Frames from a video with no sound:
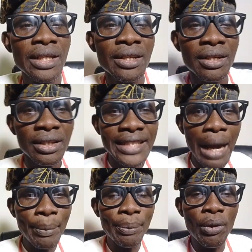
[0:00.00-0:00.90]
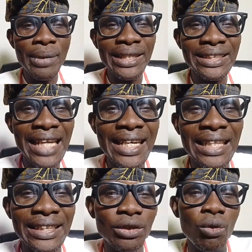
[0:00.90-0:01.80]
Their people may decide that they
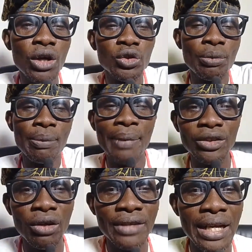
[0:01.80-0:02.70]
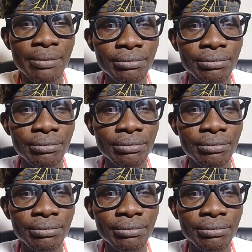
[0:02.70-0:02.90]
don't want to be part of them.